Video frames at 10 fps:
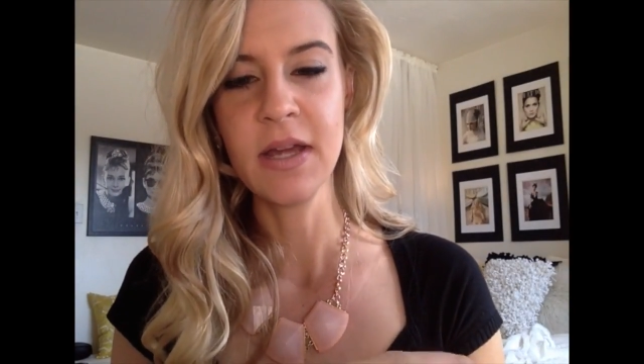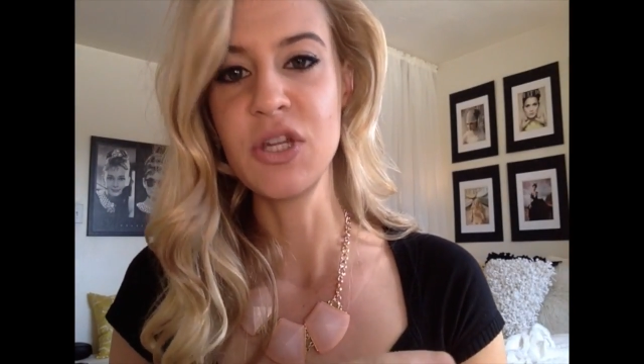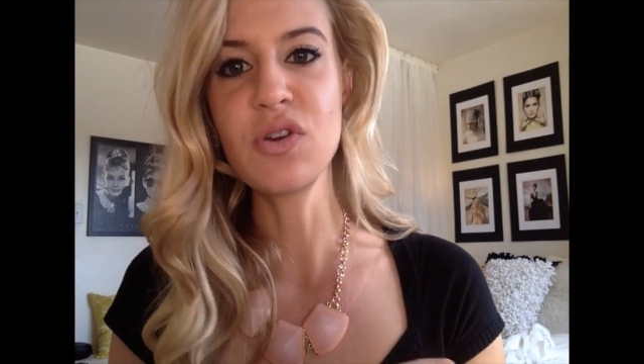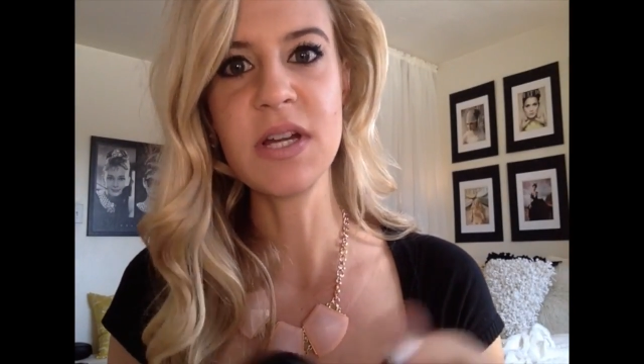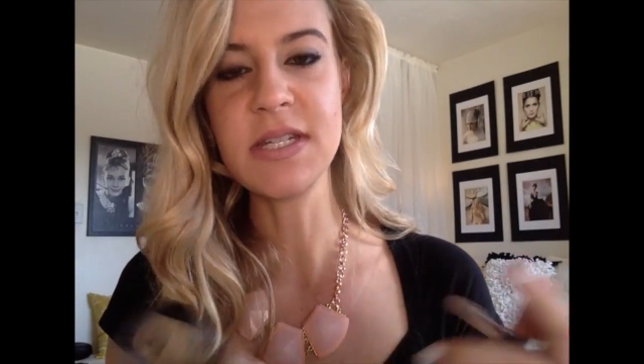
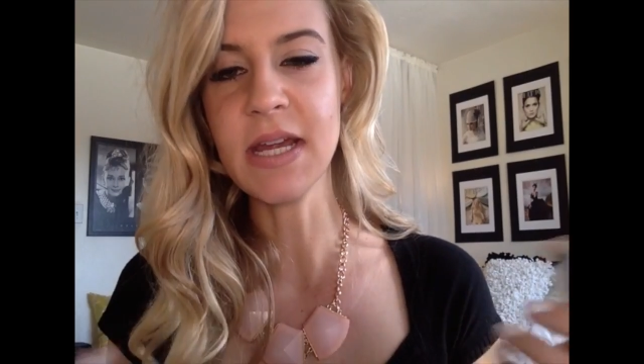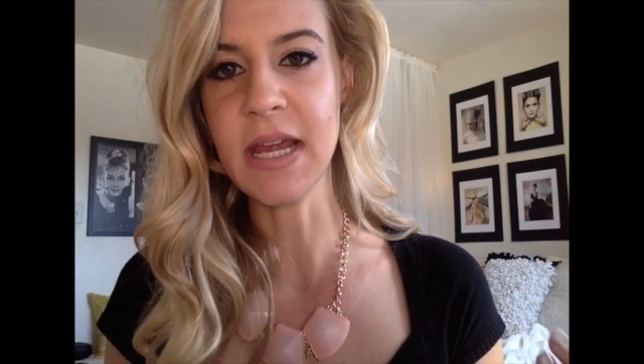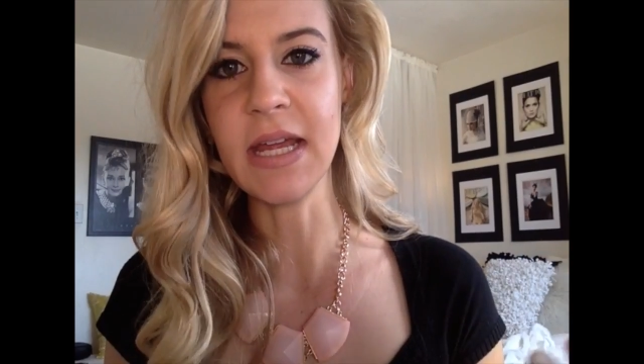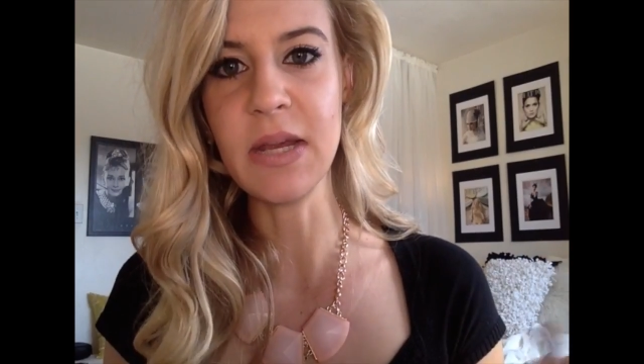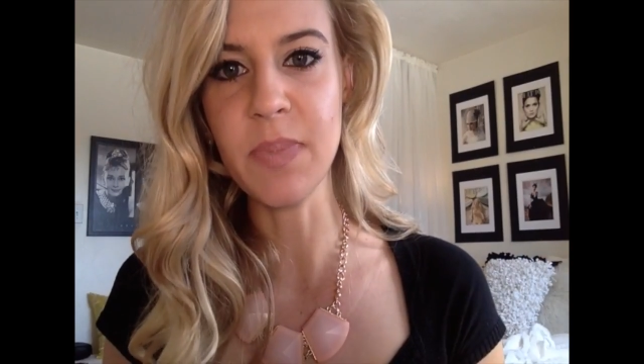You can take
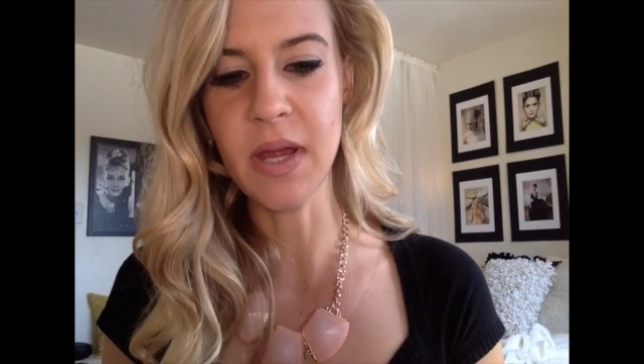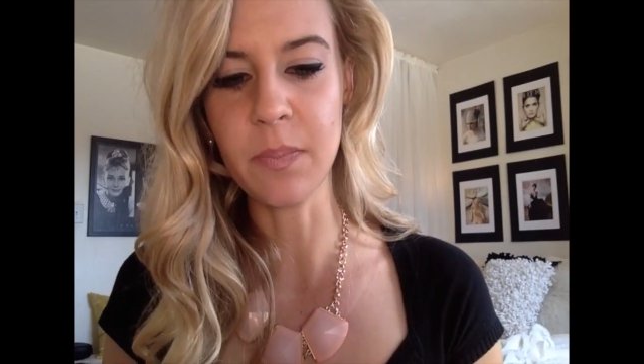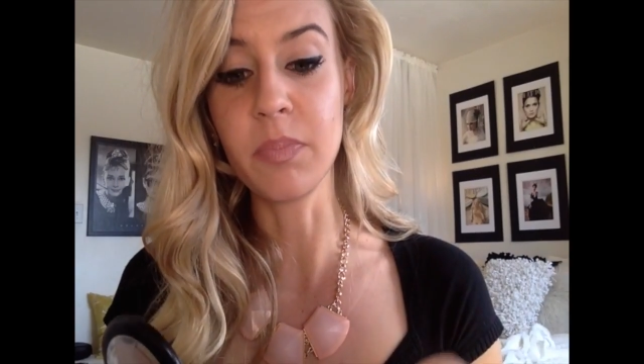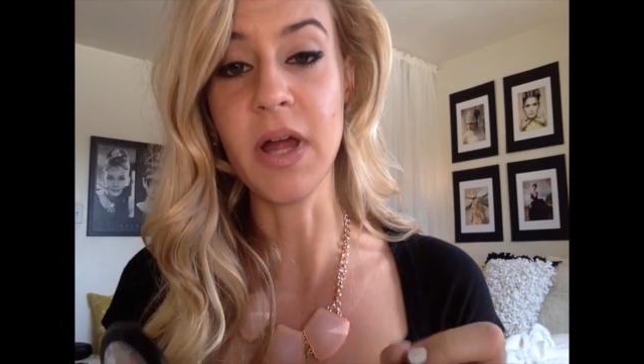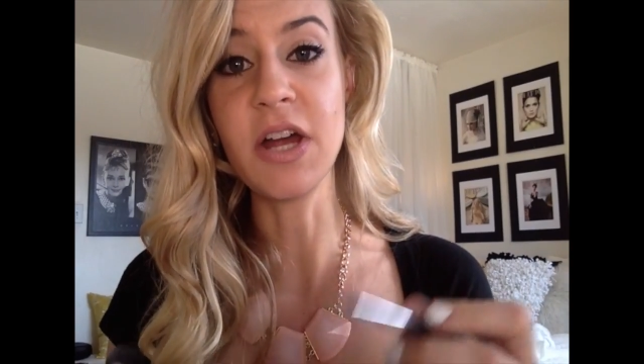any pink
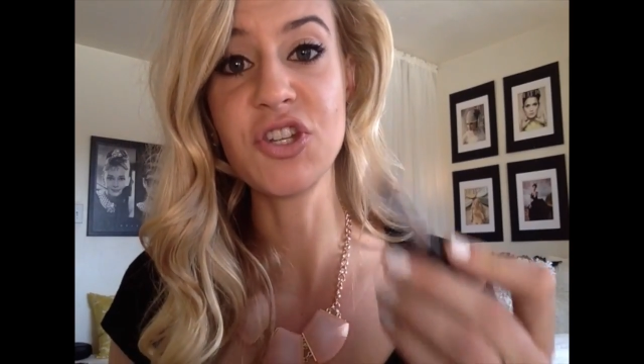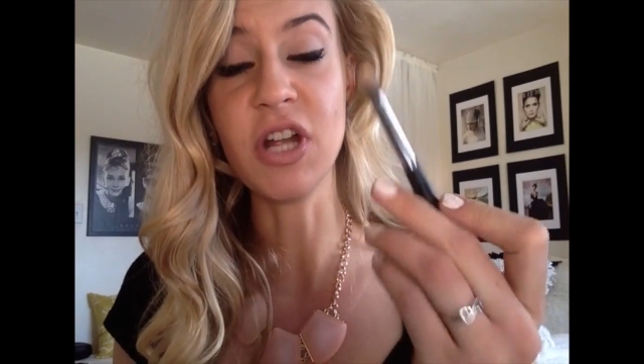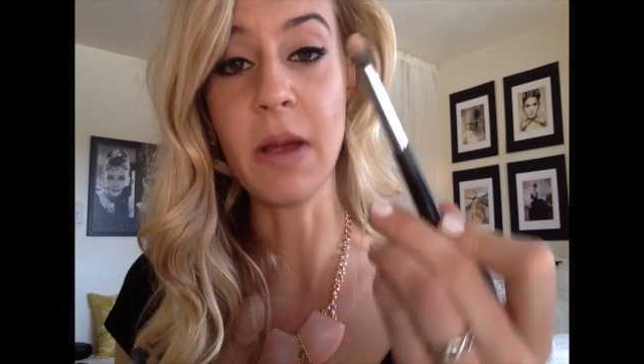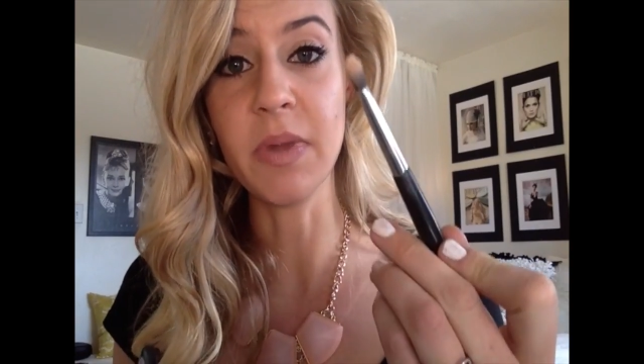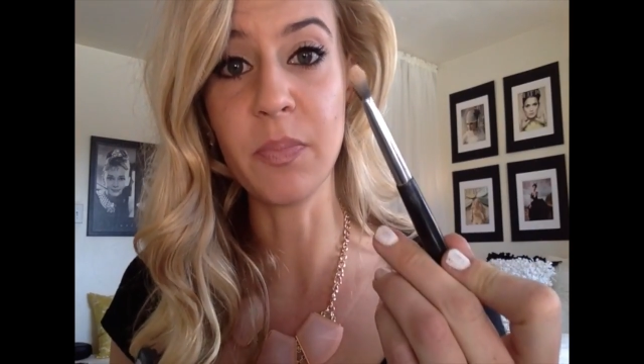blush.
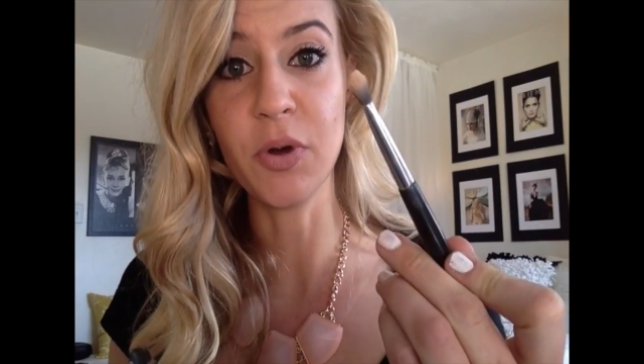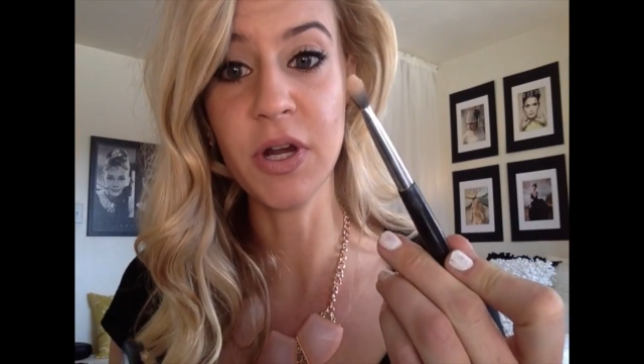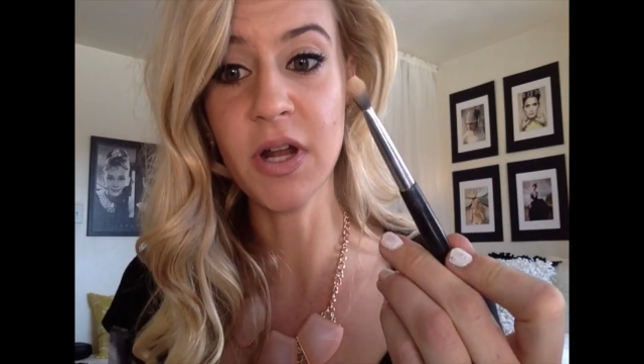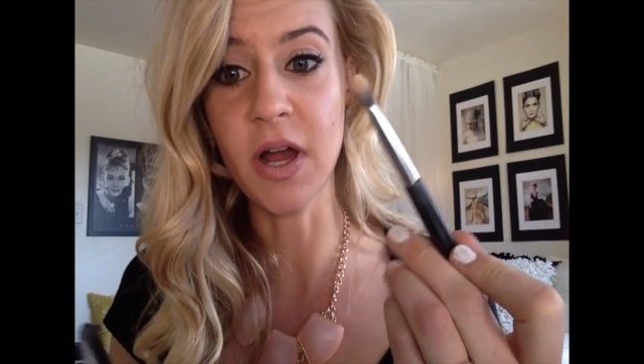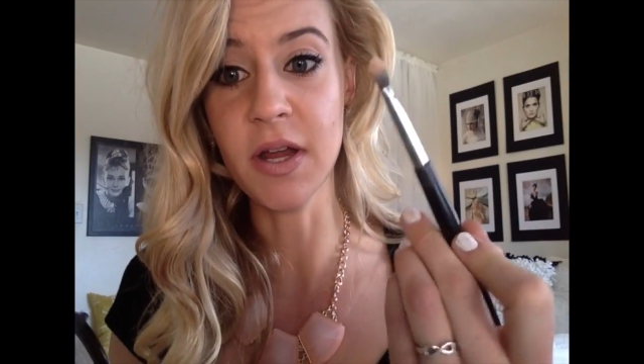I'm going to put
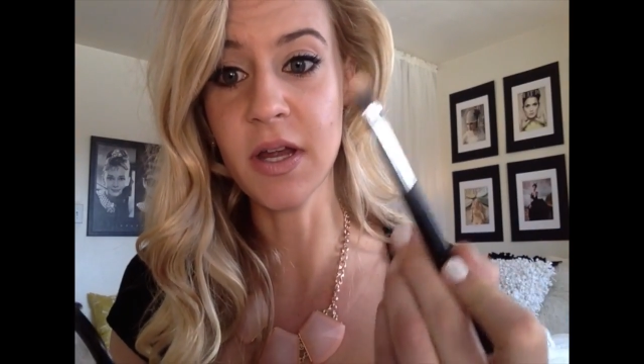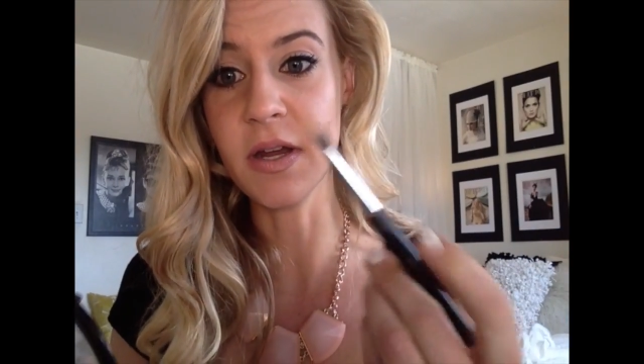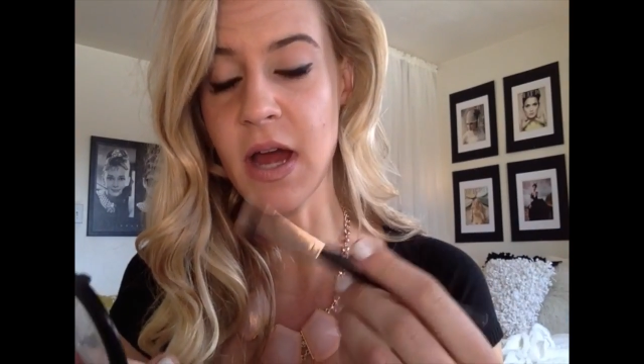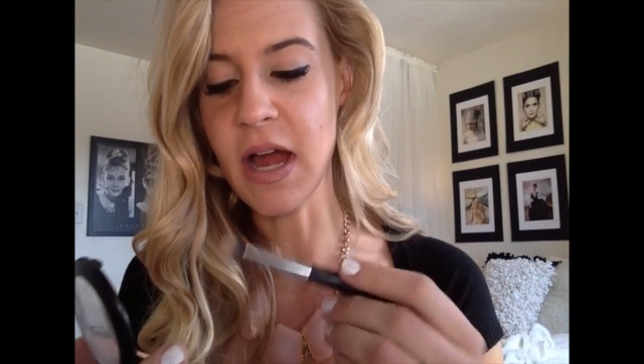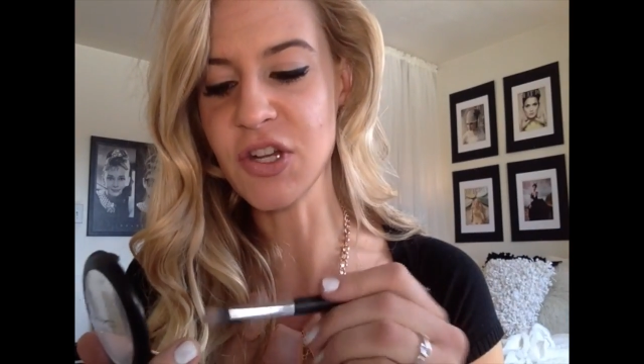it on an
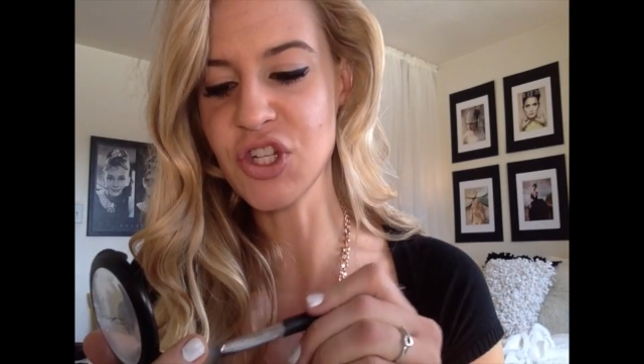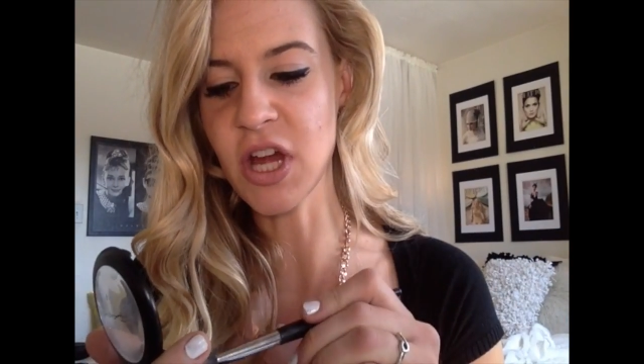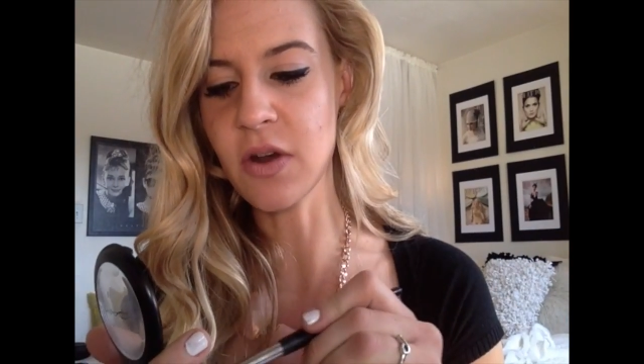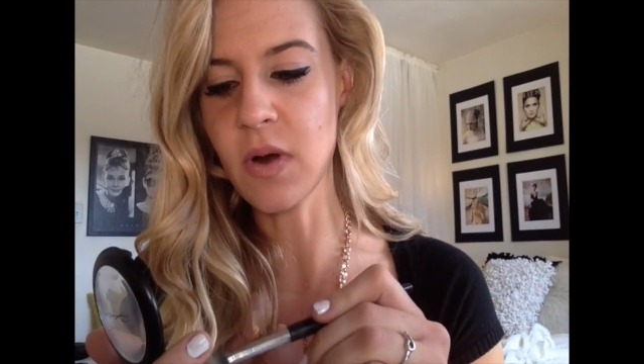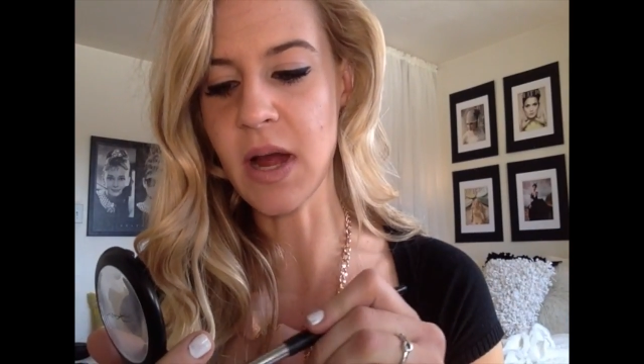
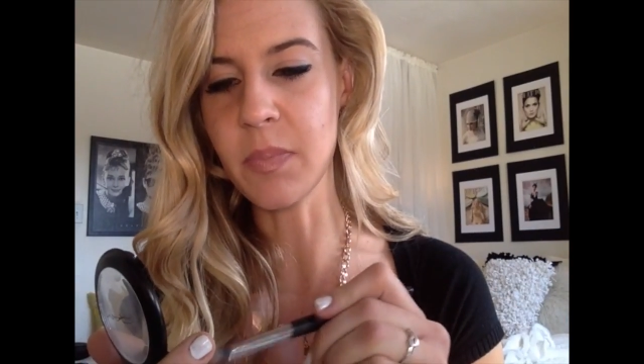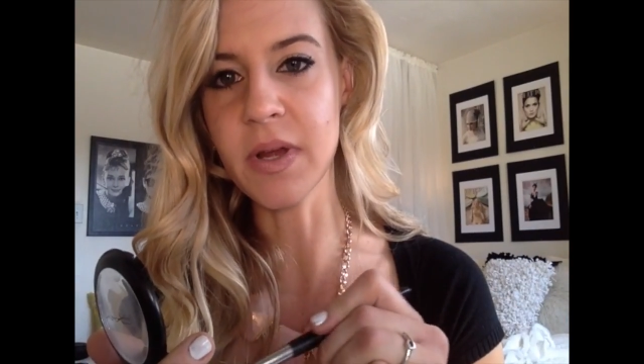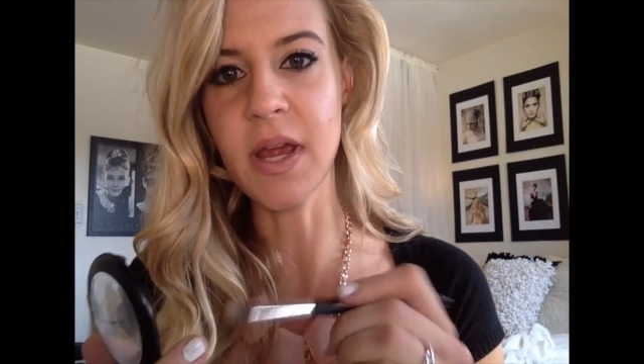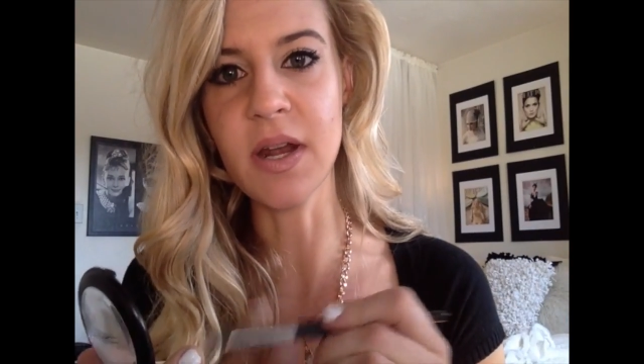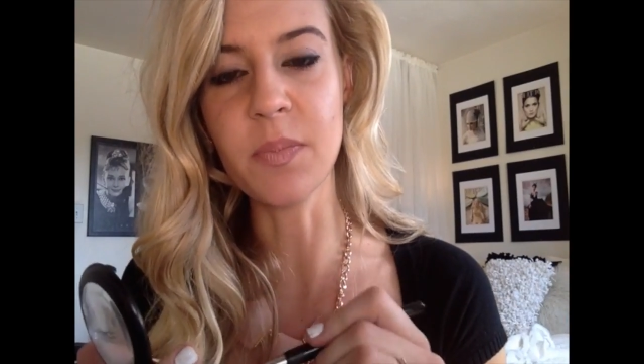eyeshadow
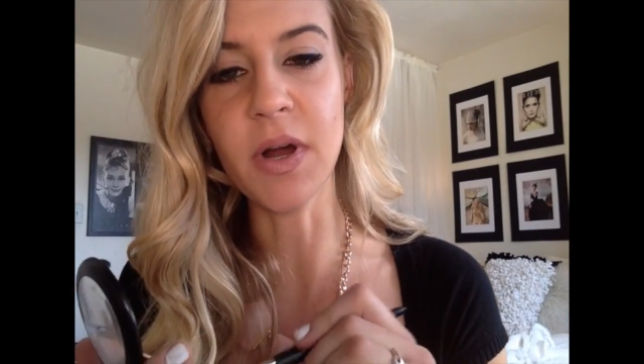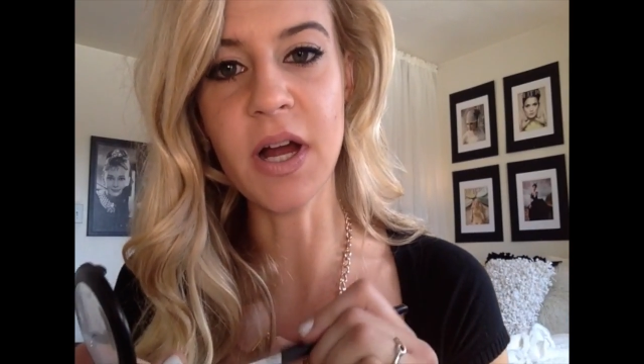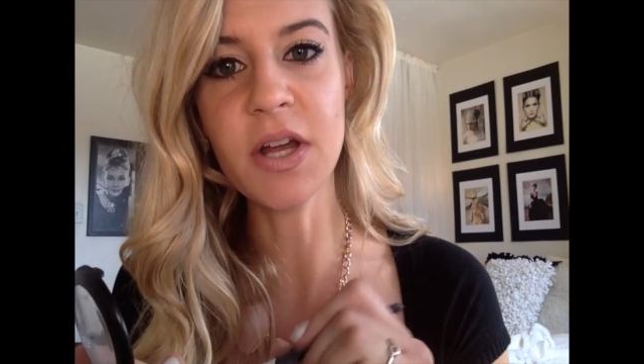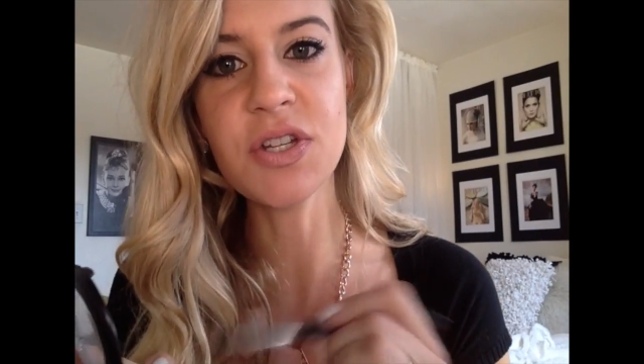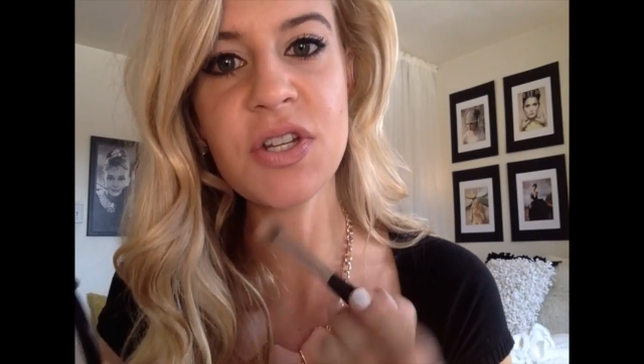applicator
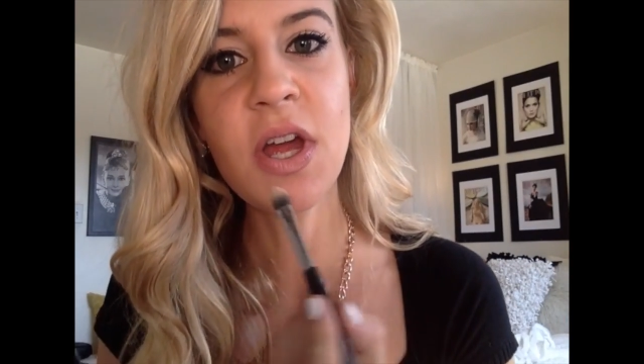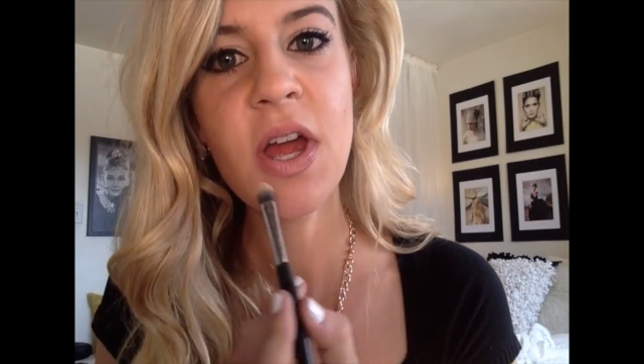brush,